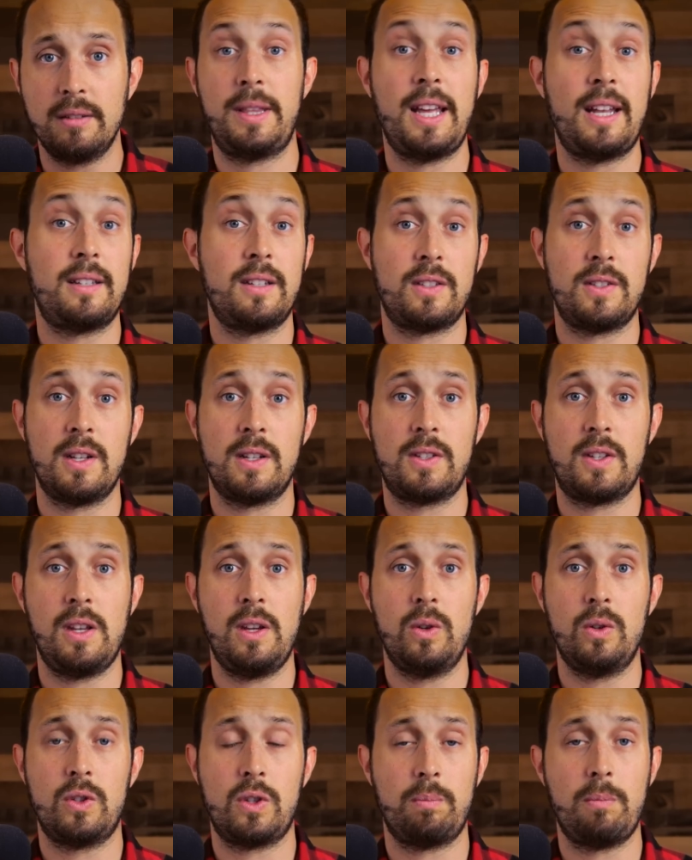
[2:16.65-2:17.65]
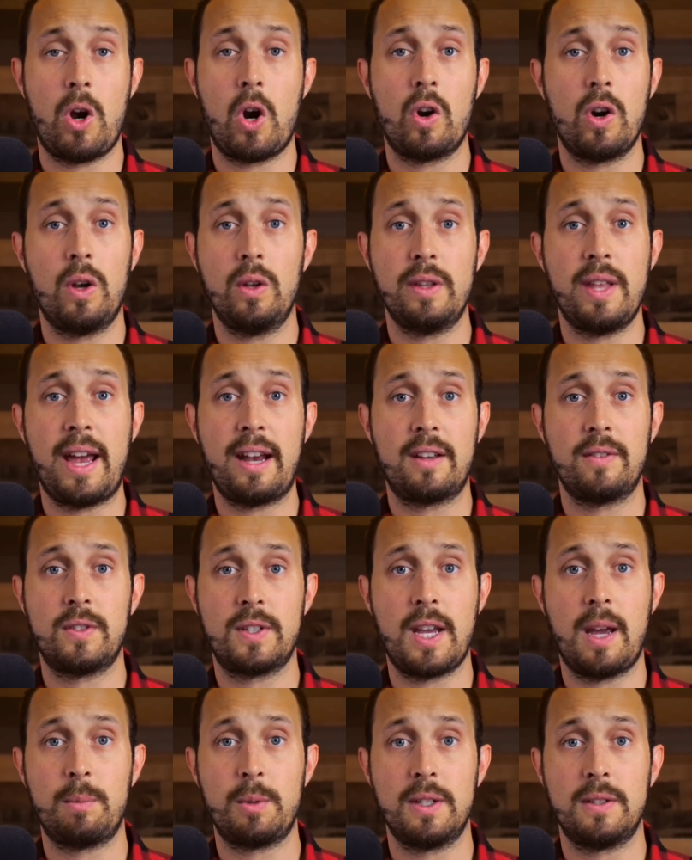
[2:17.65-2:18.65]
But that doesn't excuse our own lack of
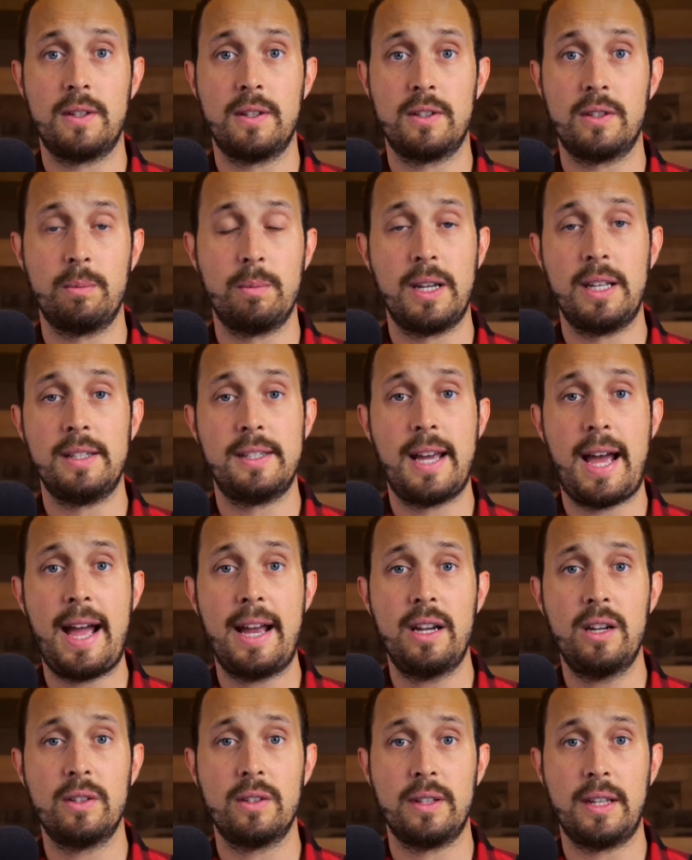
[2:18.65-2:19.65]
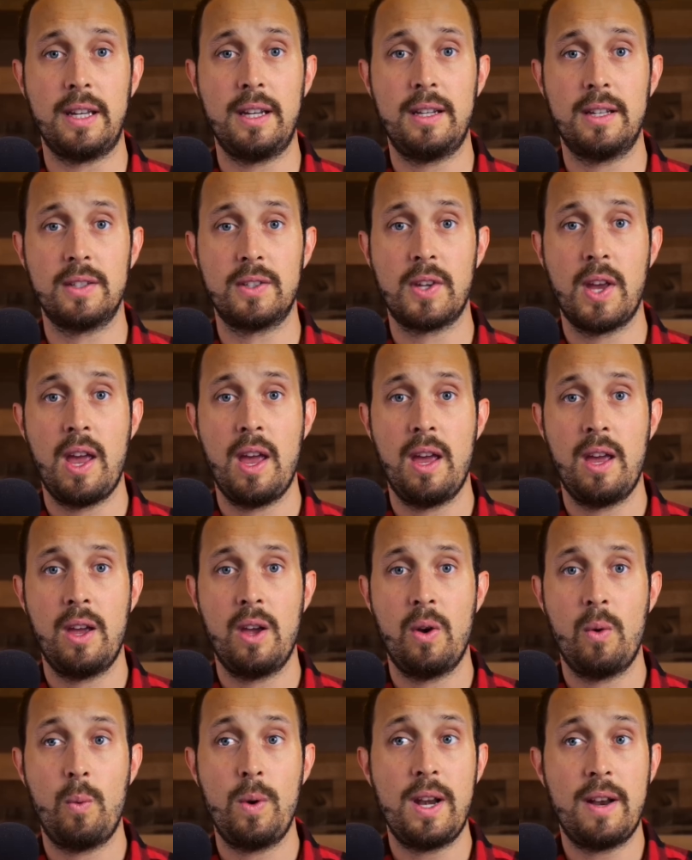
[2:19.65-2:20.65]
skepticism entirely, because
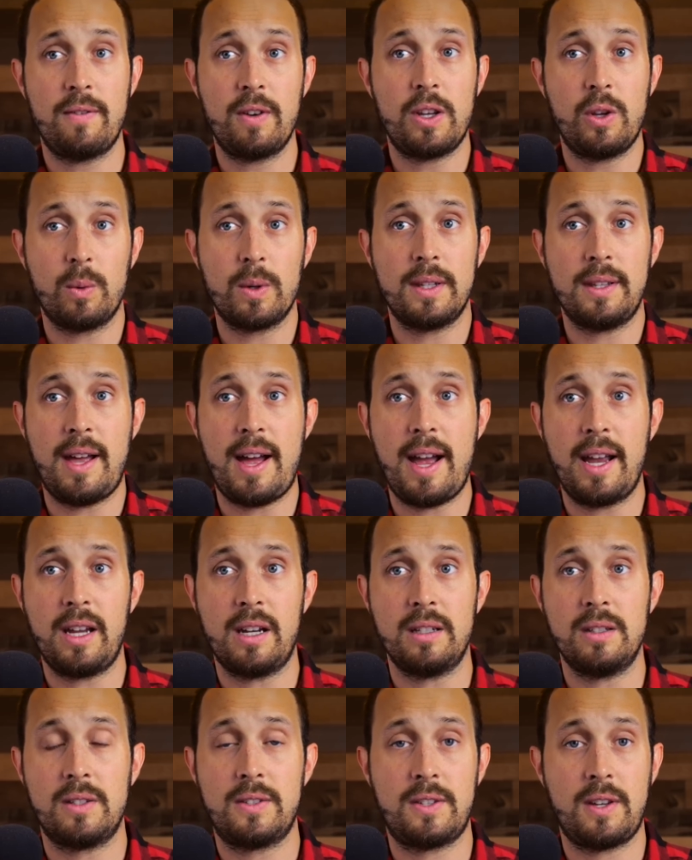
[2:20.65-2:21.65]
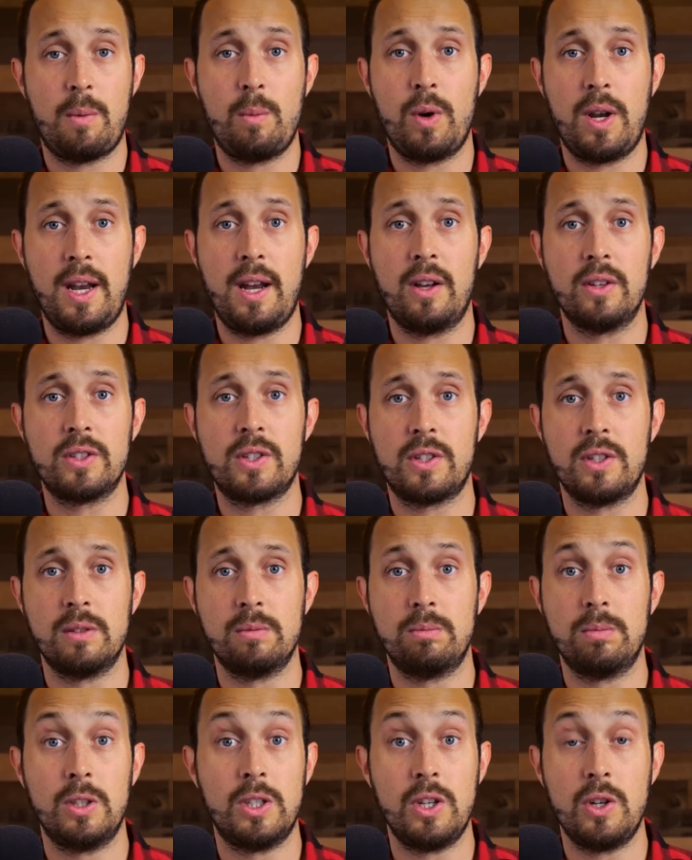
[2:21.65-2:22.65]
whenever you rely on someone else to
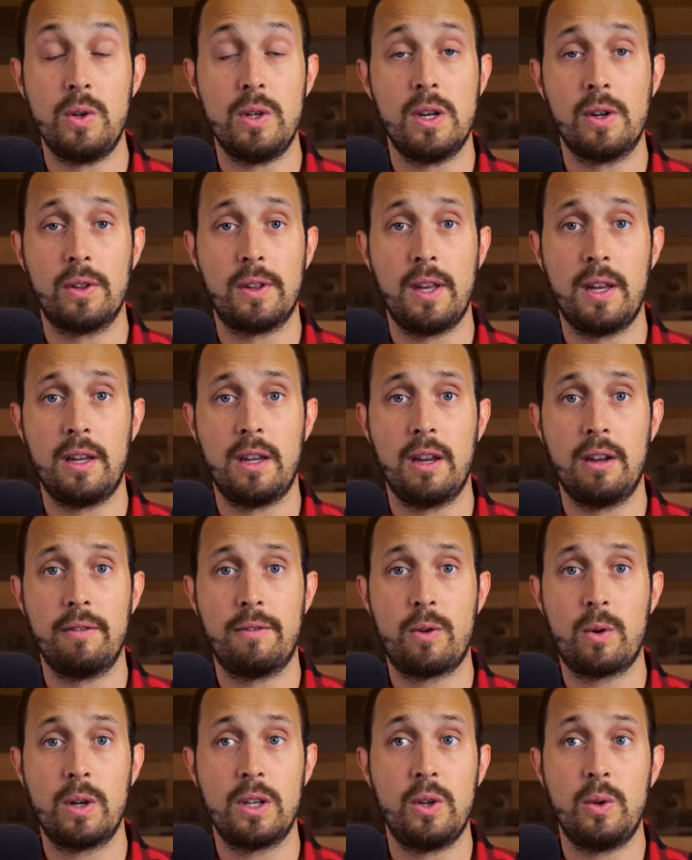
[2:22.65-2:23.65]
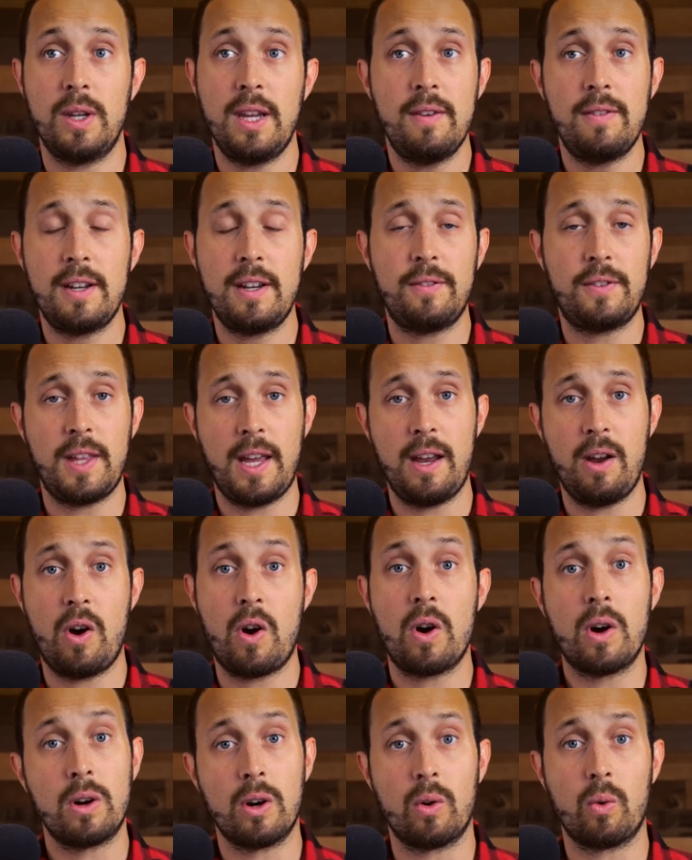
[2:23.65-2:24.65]
do your thinking for you, even if they
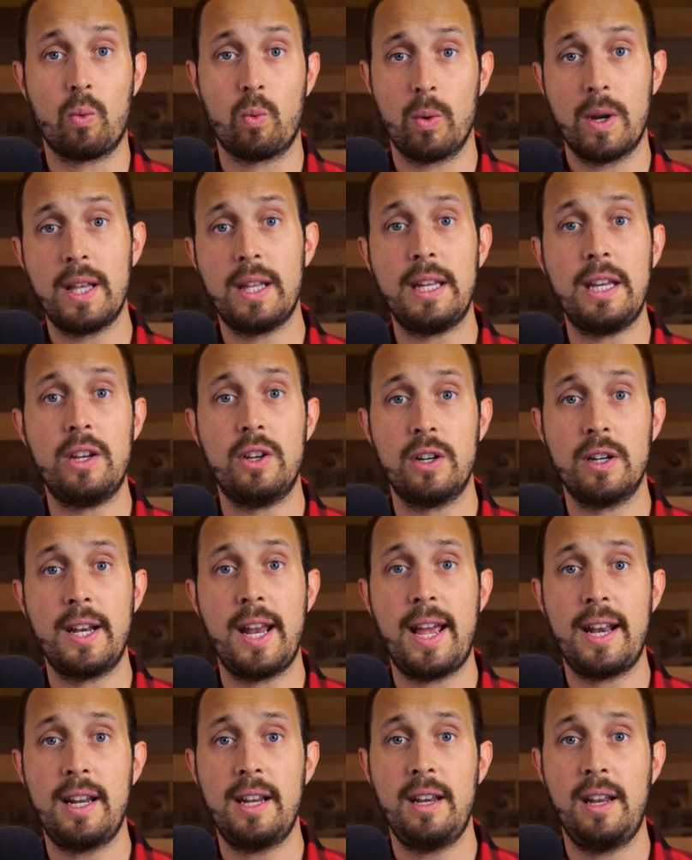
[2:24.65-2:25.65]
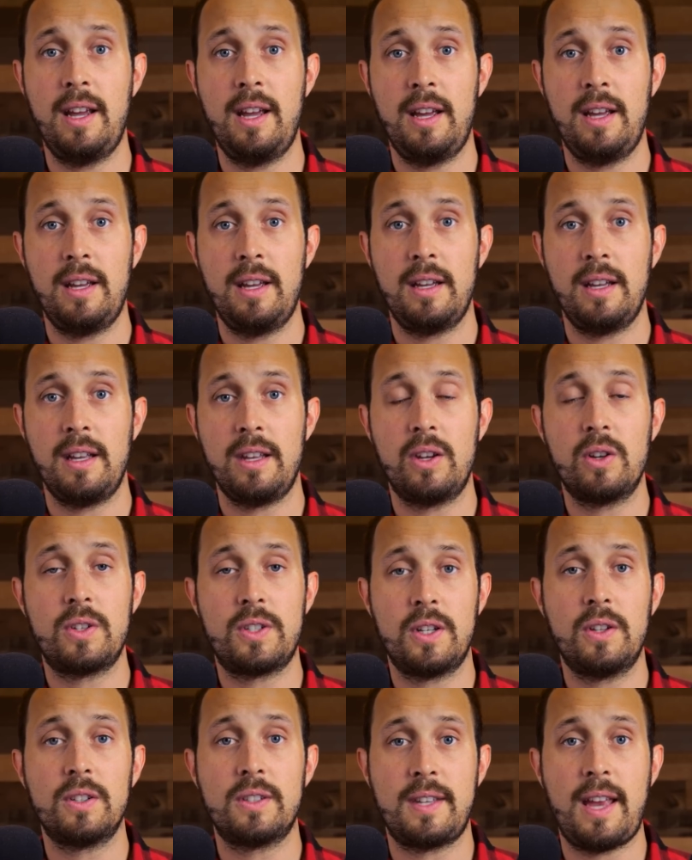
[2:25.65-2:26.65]
are really good at it, you're
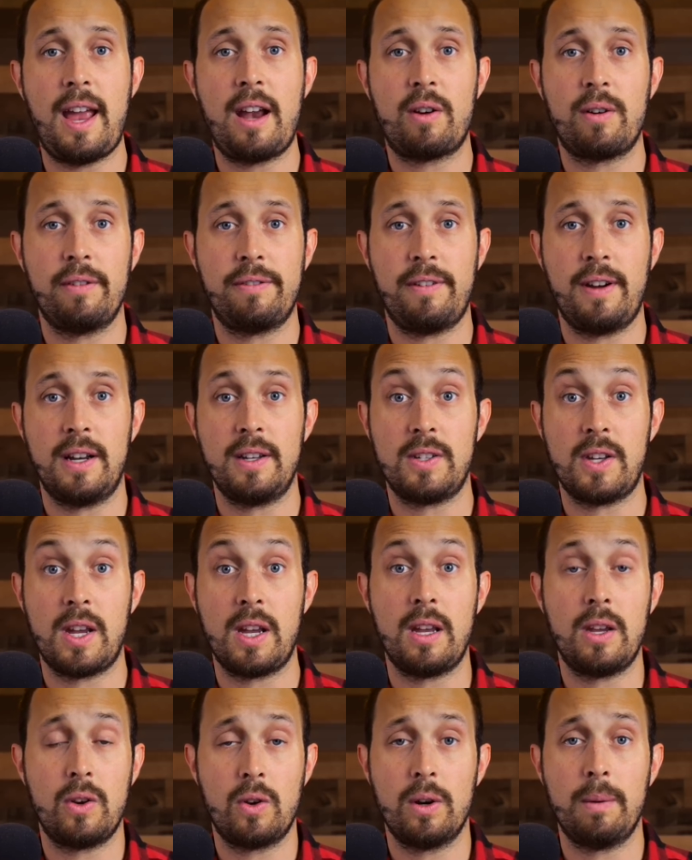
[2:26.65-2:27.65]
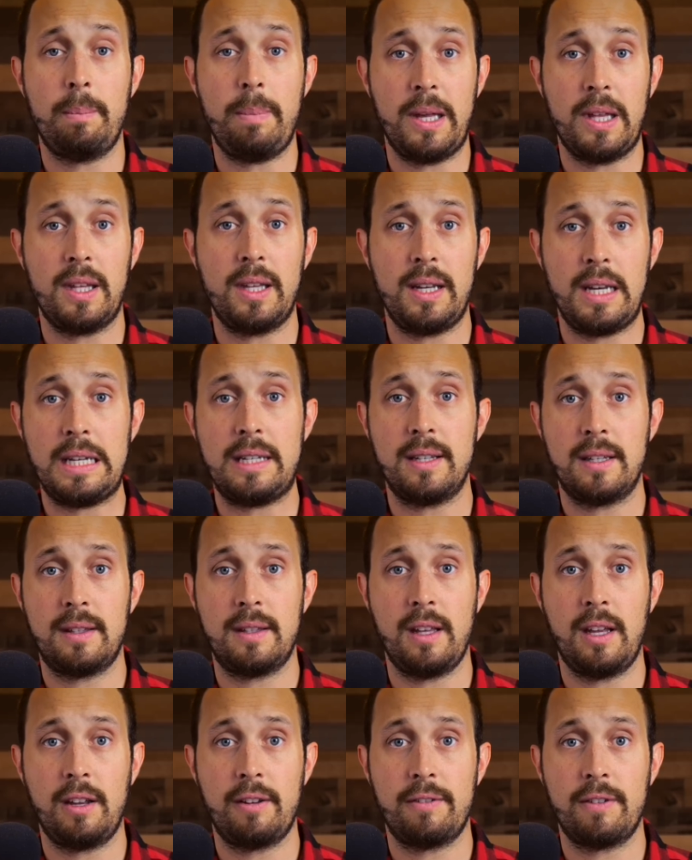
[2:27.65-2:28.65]
still sacrificing your ability to
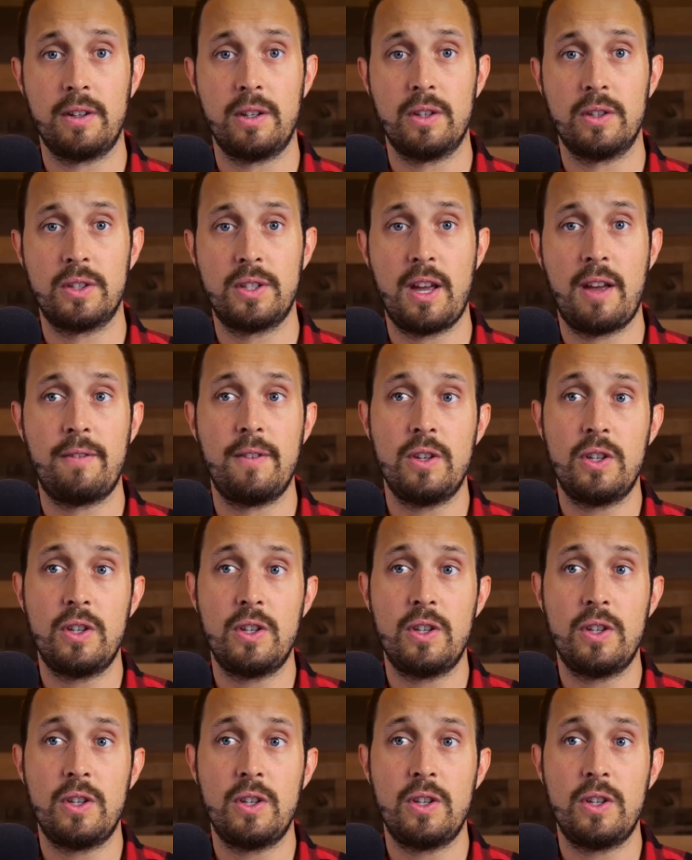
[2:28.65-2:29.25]
think for yourself.